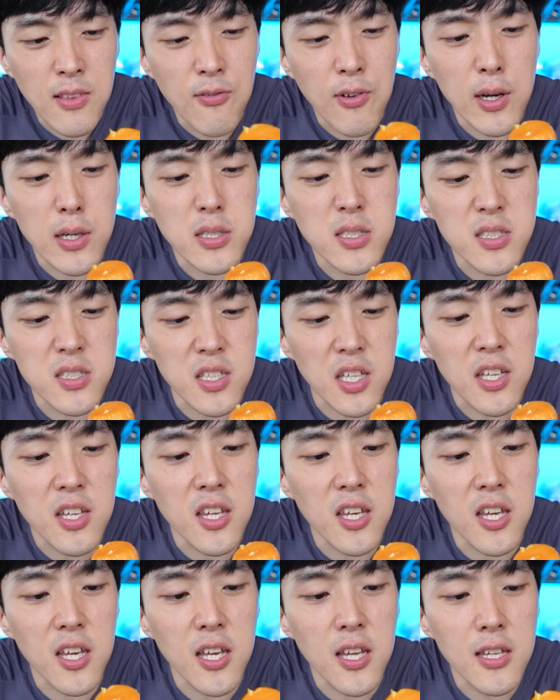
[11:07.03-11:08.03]
very
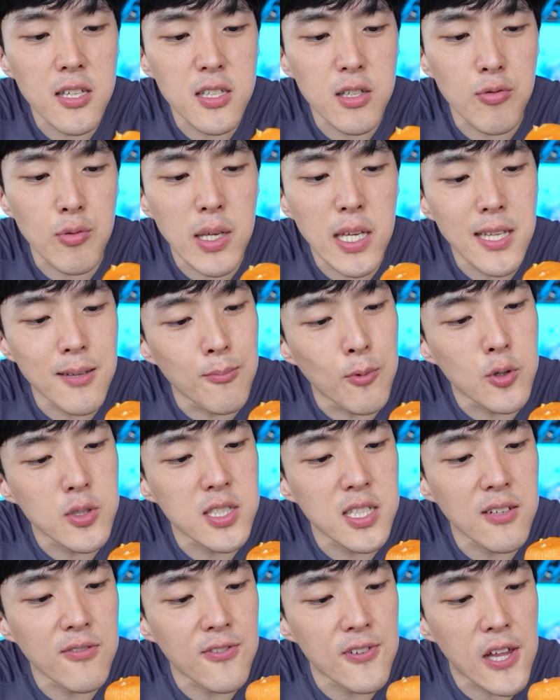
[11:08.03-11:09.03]
sticky, sweet
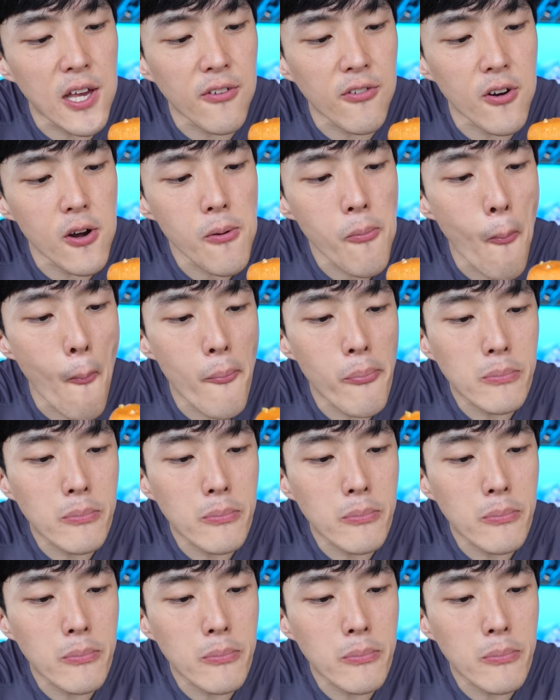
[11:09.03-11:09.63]
mochi flavor.